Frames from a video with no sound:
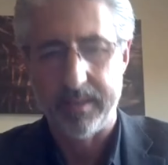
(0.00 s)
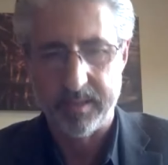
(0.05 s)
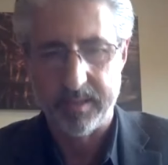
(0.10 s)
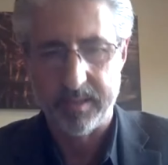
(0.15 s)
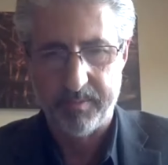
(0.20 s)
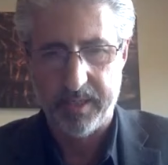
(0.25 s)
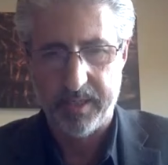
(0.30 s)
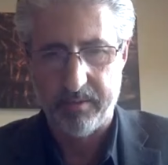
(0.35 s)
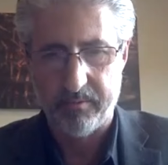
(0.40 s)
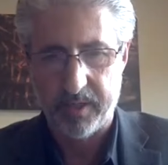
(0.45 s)
is
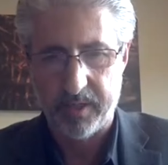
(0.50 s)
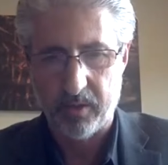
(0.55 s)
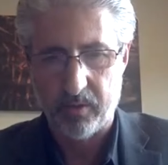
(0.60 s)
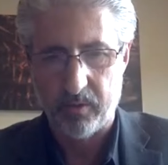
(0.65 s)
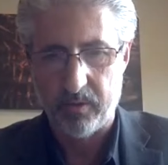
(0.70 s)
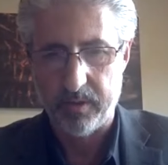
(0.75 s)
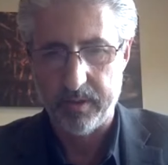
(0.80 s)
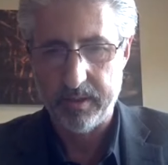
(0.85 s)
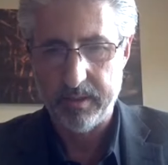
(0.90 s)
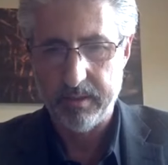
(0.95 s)
being
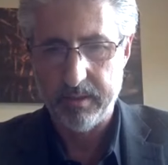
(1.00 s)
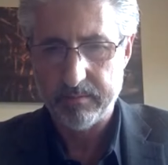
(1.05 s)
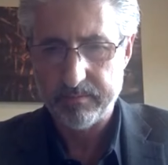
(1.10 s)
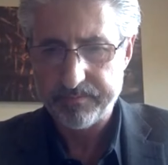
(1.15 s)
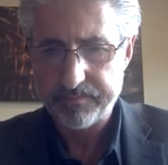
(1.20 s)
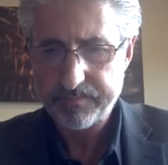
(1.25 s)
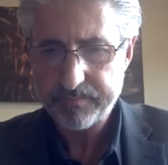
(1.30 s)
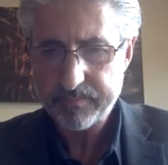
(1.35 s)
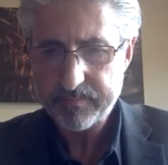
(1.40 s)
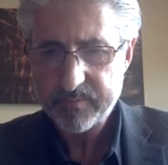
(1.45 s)
recorded,
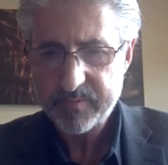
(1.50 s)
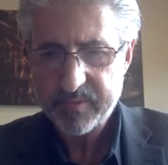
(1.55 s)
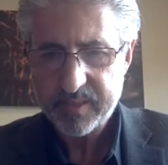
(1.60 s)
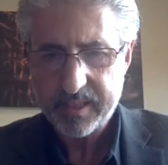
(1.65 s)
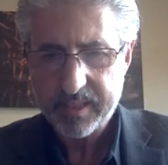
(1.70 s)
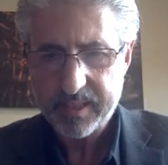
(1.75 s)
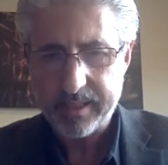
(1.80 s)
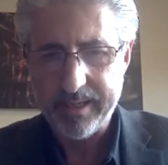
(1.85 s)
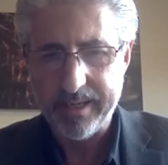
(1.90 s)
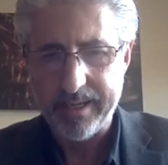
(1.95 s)

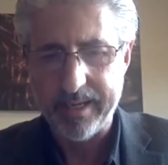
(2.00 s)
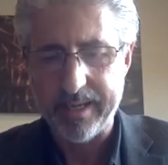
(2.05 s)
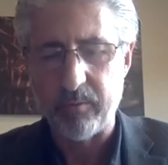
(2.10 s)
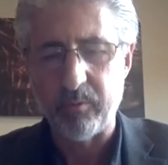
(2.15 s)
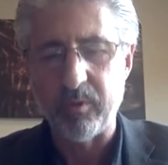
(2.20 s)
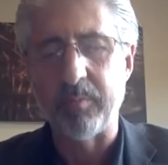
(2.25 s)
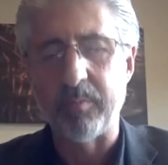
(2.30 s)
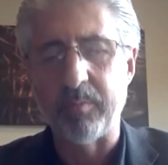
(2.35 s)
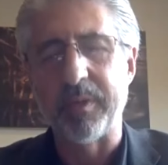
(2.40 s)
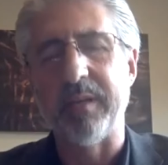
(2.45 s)
and it
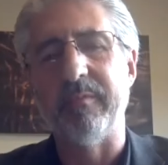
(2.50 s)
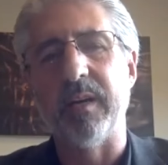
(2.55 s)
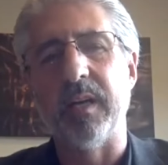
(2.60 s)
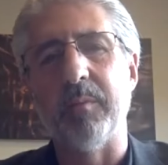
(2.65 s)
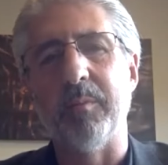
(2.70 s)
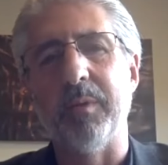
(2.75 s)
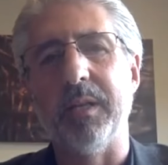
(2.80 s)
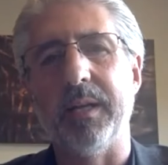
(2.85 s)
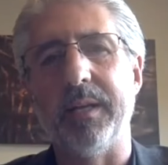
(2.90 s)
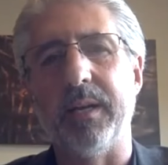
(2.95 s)
will be
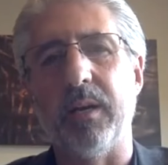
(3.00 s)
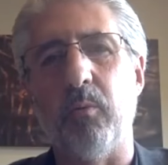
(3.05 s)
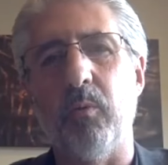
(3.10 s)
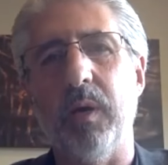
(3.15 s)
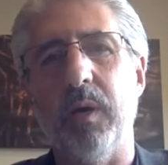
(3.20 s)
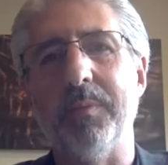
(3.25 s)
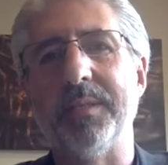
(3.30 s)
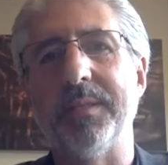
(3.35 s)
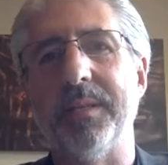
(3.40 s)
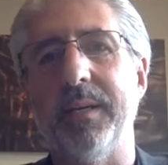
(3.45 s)
available on our
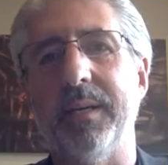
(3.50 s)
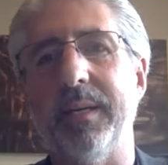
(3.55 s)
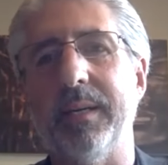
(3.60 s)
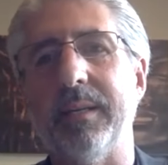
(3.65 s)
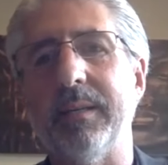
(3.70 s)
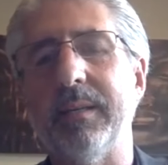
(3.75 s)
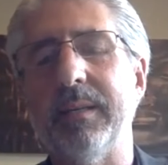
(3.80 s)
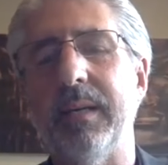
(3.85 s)
website